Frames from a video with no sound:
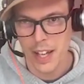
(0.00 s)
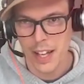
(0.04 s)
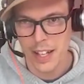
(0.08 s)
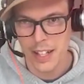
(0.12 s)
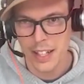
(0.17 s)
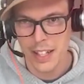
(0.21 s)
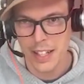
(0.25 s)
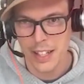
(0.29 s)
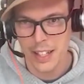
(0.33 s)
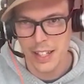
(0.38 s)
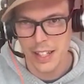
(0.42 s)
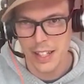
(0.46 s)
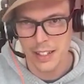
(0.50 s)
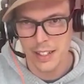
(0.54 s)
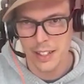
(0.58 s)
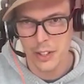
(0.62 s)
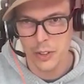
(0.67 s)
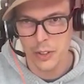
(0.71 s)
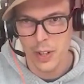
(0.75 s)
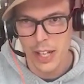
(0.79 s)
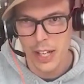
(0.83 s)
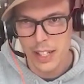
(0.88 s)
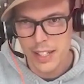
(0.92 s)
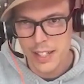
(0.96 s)
any of on the
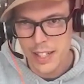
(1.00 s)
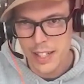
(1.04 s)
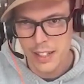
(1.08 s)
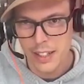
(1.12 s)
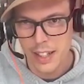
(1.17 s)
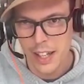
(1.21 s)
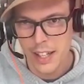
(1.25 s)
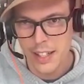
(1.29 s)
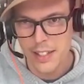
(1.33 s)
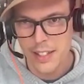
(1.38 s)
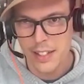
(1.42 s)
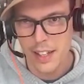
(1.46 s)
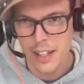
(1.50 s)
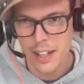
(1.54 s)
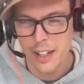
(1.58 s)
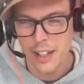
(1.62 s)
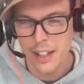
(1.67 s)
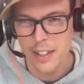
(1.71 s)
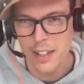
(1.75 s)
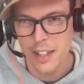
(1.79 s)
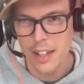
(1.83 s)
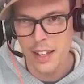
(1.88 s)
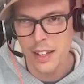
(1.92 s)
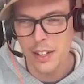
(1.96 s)
credit decline side
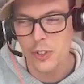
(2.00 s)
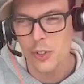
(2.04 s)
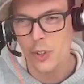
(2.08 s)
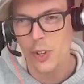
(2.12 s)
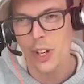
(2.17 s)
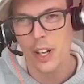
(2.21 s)
of things?